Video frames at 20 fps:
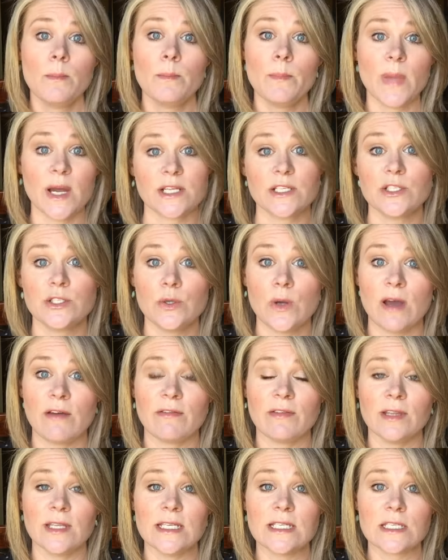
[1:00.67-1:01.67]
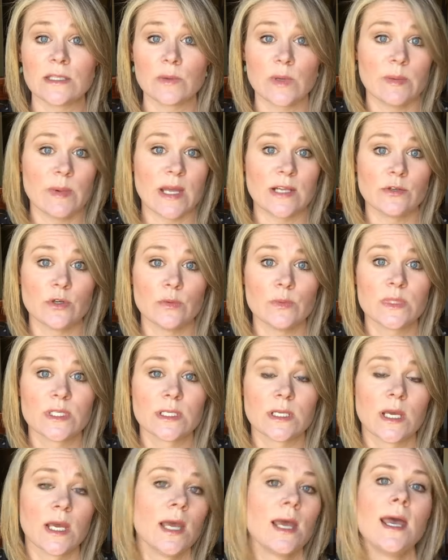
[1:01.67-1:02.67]
Must you have at least three
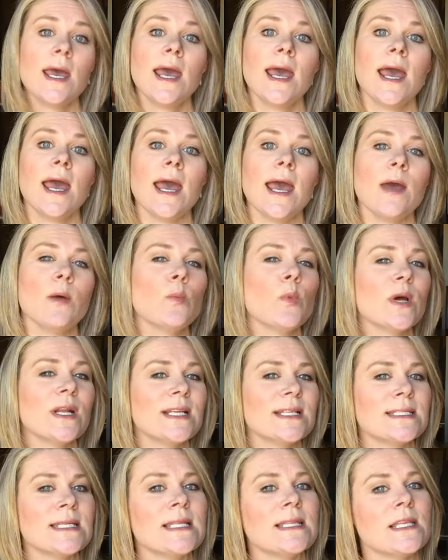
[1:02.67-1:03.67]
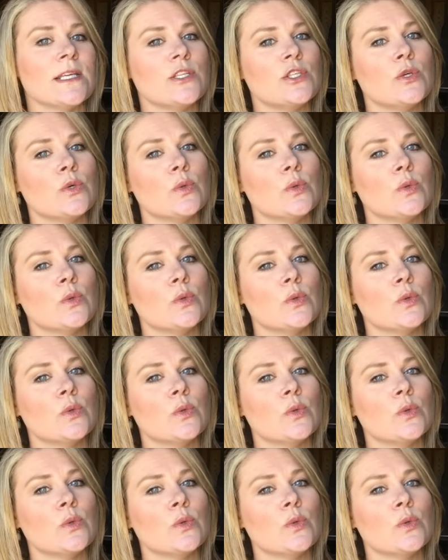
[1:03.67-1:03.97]
bedrooms? And what is it that